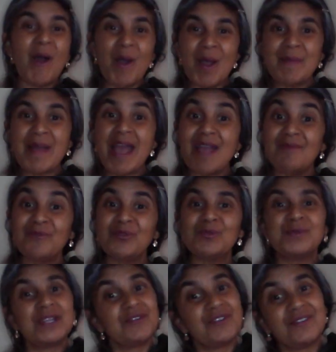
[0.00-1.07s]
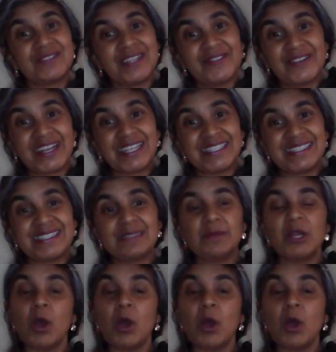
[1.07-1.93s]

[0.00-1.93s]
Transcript: I'm Harry from Self Love Self Care System,